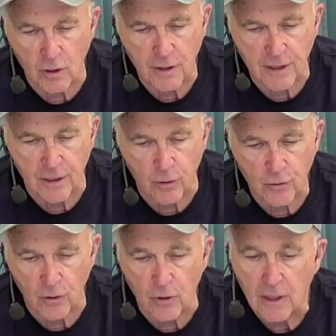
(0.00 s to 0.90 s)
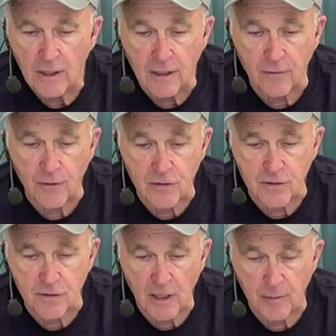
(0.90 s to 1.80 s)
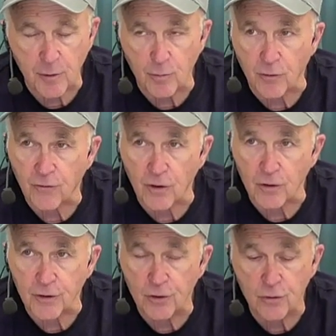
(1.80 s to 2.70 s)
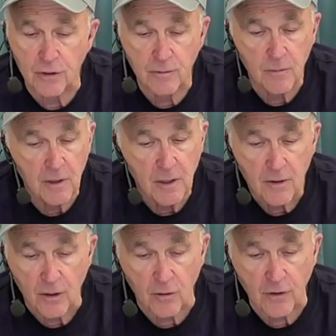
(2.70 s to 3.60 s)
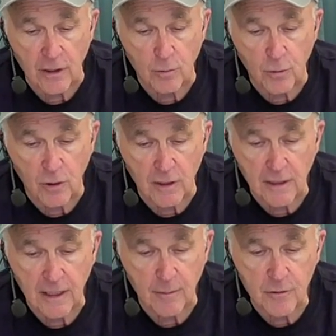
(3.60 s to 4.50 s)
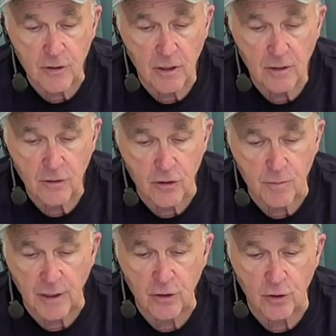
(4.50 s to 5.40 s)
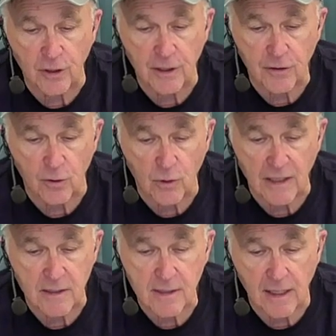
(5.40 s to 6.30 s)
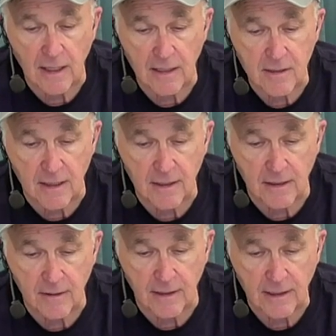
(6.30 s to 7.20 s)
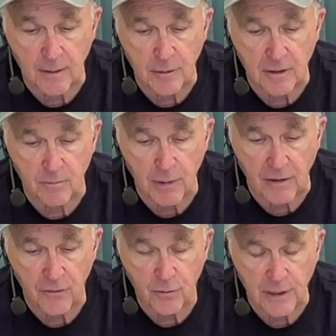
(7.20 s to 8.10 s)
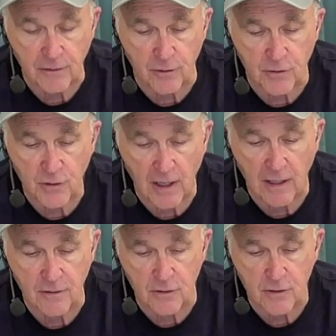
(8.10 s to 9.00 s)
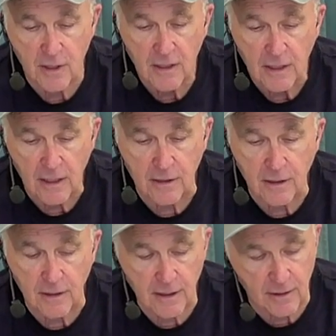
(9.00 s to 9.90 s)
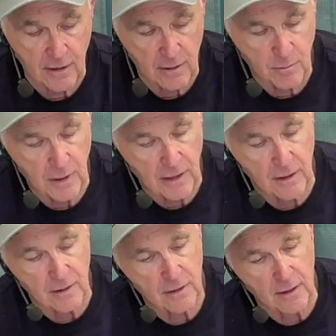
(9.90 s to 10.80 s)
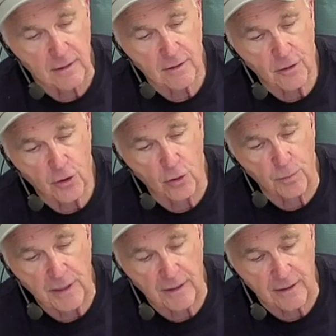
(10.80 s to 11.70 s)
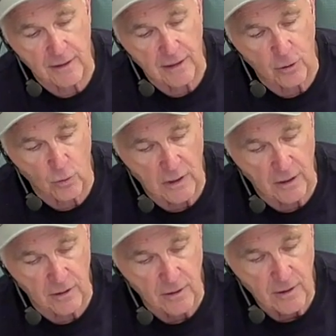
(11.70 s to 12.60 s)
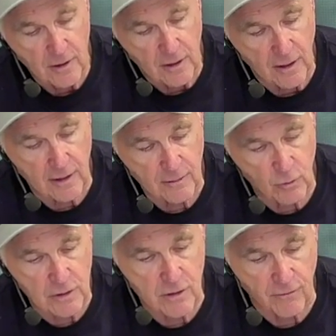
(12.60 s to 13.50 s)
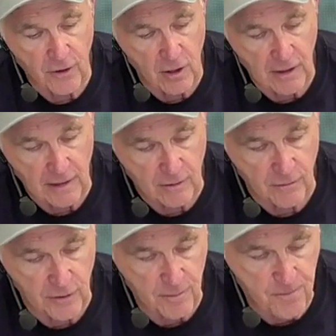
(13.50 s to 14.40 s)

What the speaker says: years. So if this is the type you prefer using, they're available on Amazon. Just make sure you get the right size. They come in about 3 different sizes, and you can get them too big, and then your wire wants to fall out of it.